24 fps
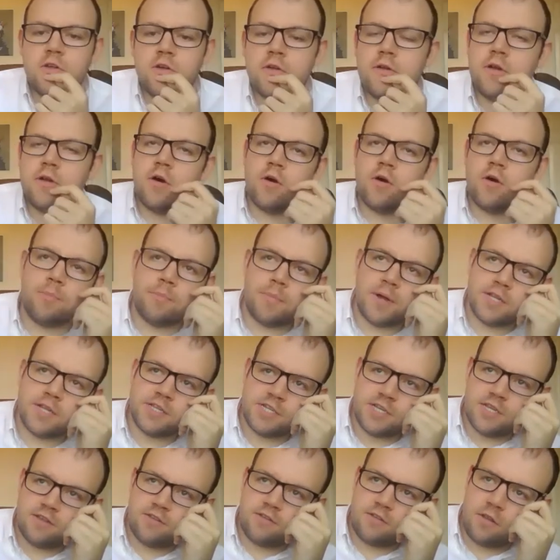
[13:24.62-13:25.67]
on
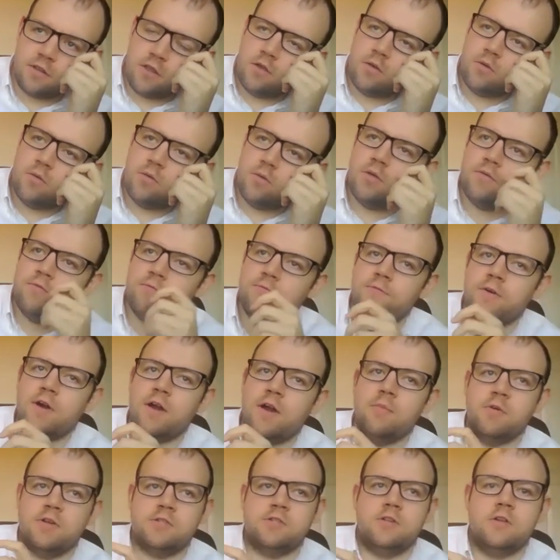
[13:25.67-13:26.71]
budget, so you
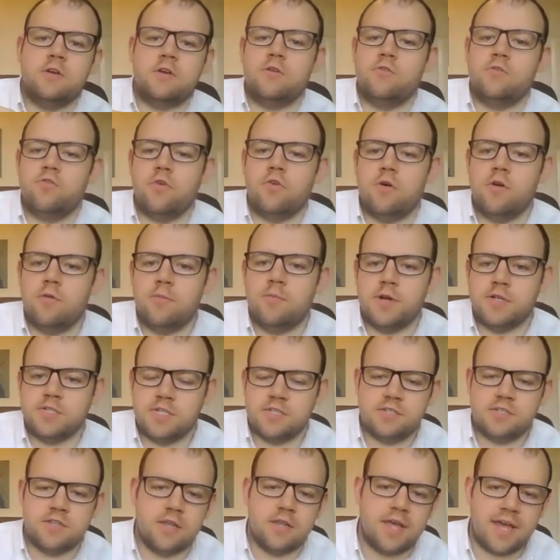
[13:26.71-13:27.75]
very much took control of
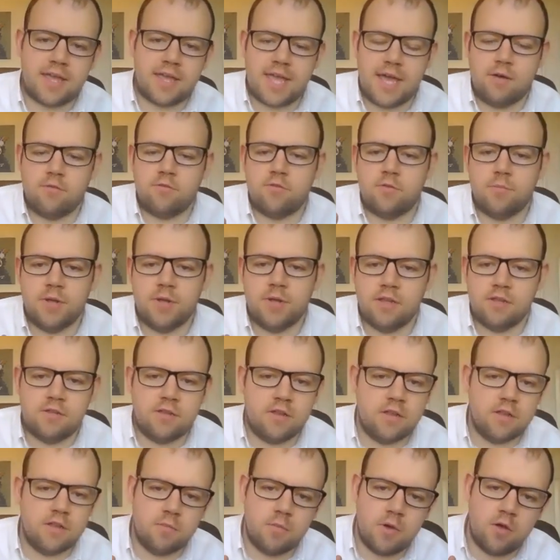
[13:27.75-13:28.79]
budget. So that
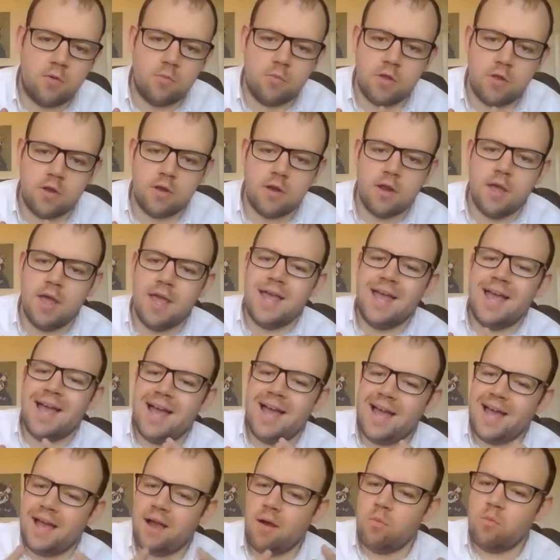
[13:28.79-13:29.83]
accountability at the moment,
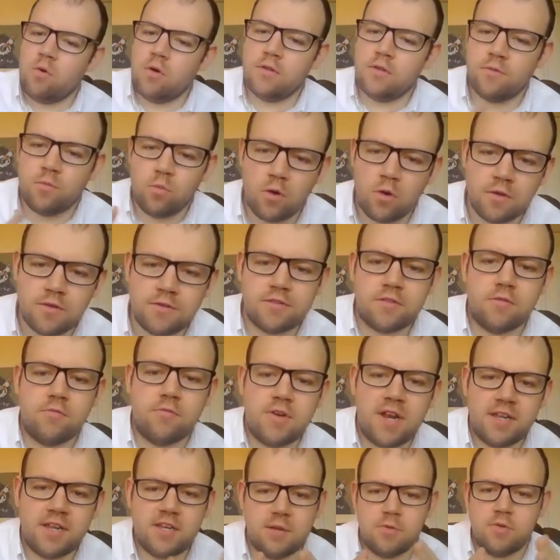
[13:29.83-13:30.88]
what's the
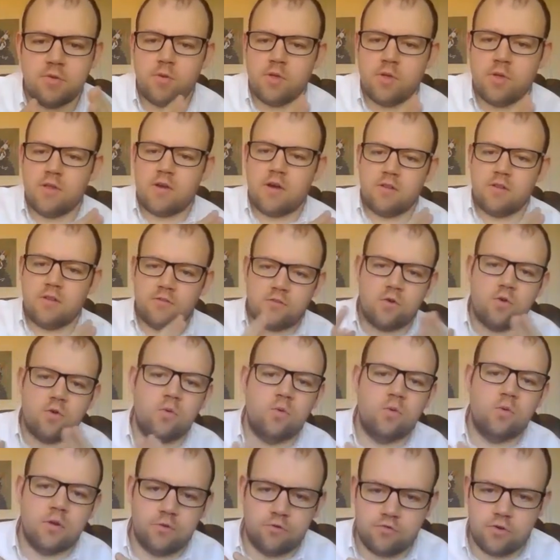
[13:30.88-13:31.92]
relationship between kind of
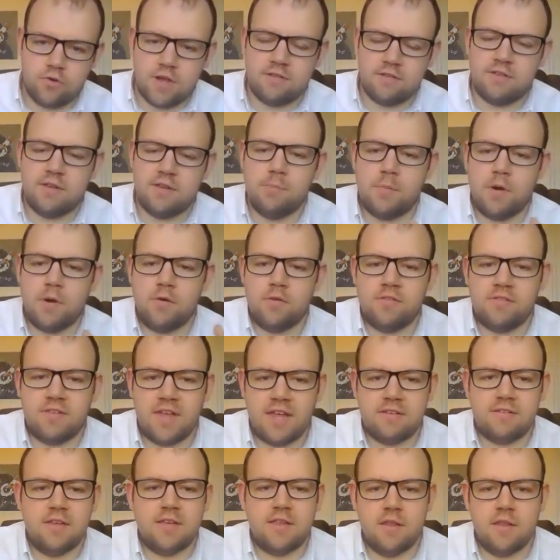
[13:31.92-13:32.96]
school and trust in both
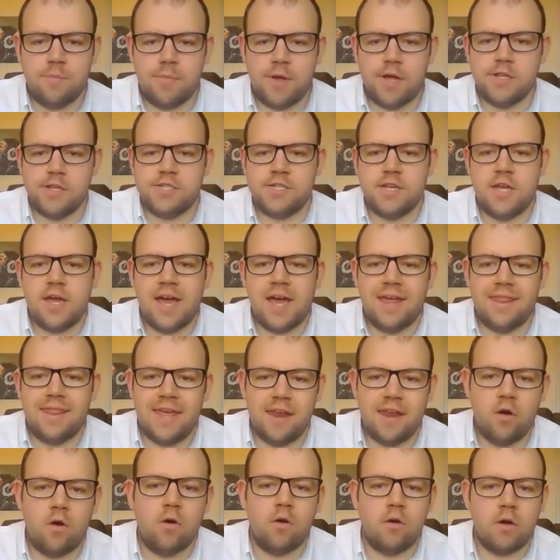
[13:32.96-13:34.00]
setting the budget and
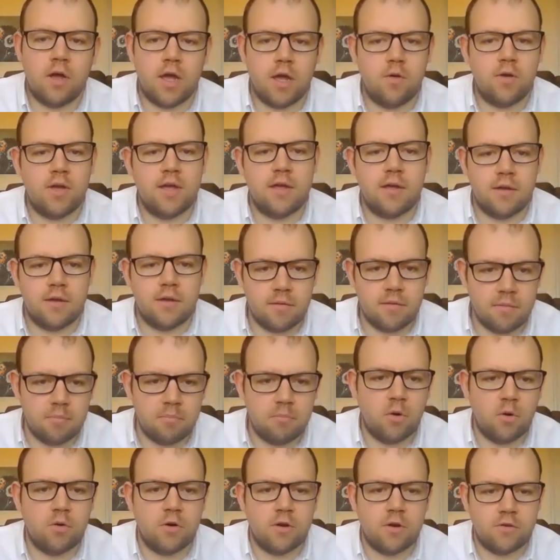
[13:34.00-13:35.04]
then ongoing
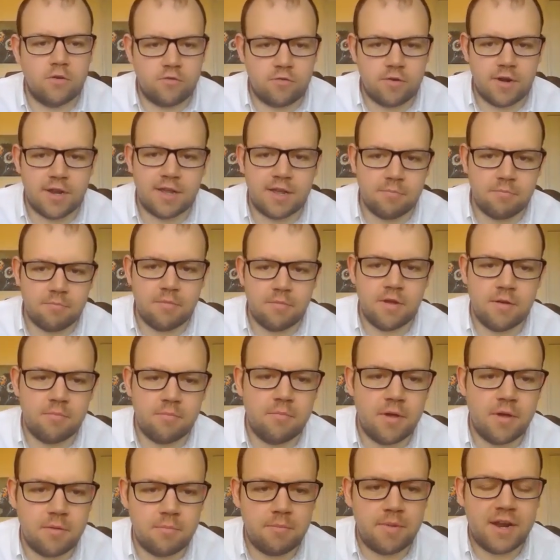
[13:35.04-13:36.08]
monitoring
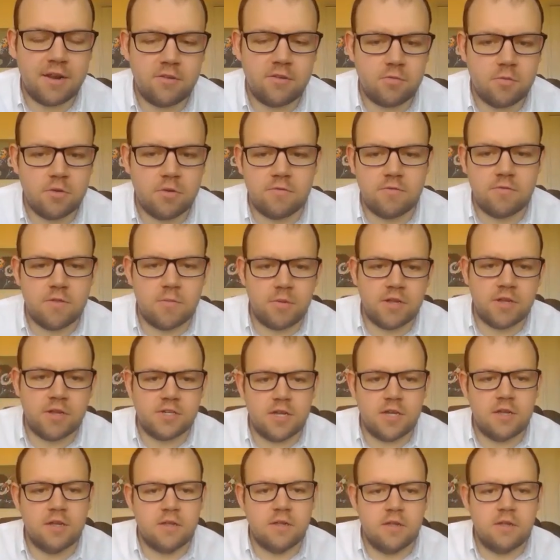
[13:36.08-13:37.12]
and management of the
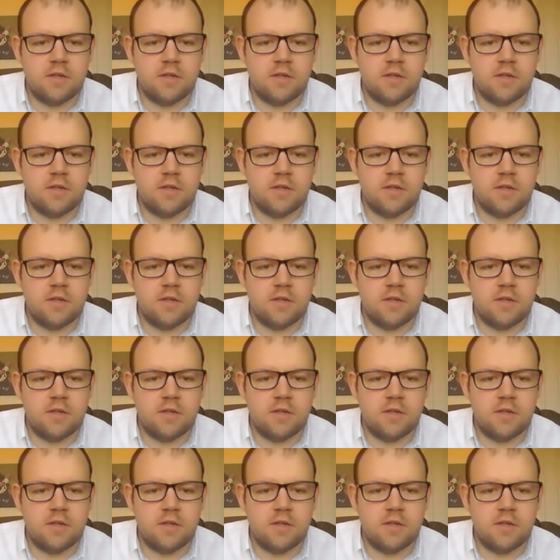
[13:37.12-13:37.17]
budget?